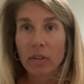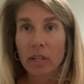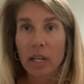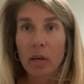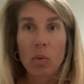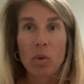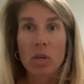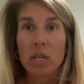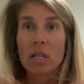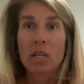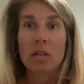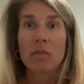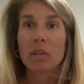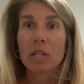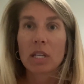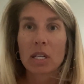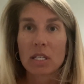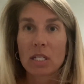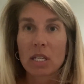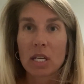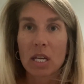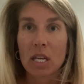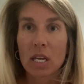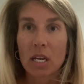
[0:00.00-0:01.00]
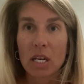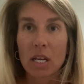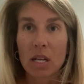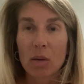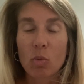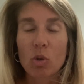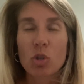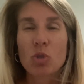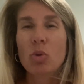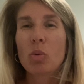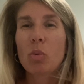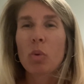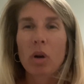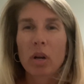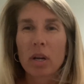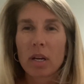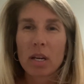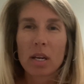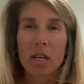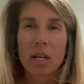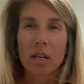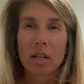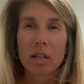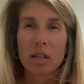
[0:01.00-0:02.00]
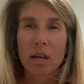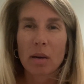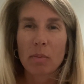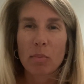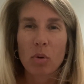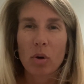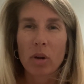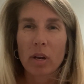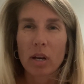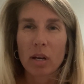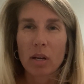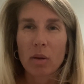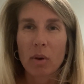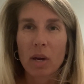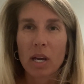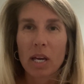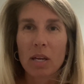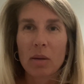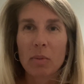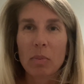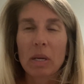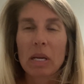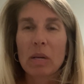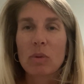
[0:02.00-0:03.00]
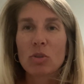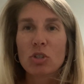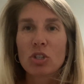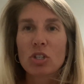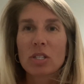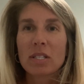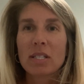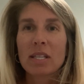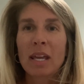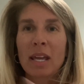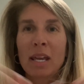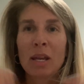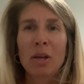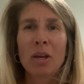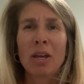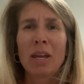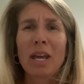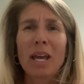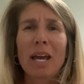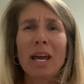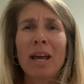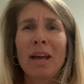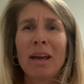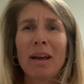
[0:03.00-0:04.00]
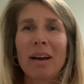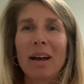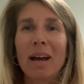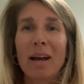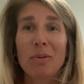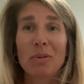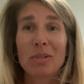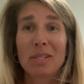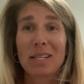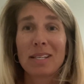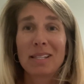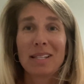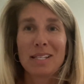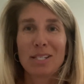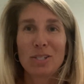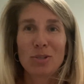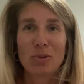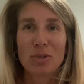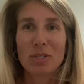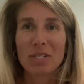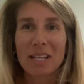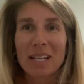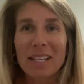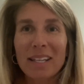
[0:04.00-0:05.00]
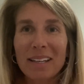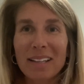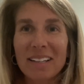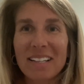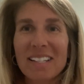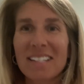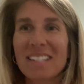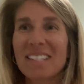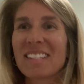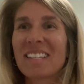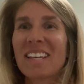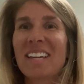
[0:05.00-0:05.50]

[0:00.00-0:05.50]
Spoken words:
Like, we didn't even get to eat it, which we weren't gonna eat it at that point anyway, but it was just like, I was like, this is ridiculous.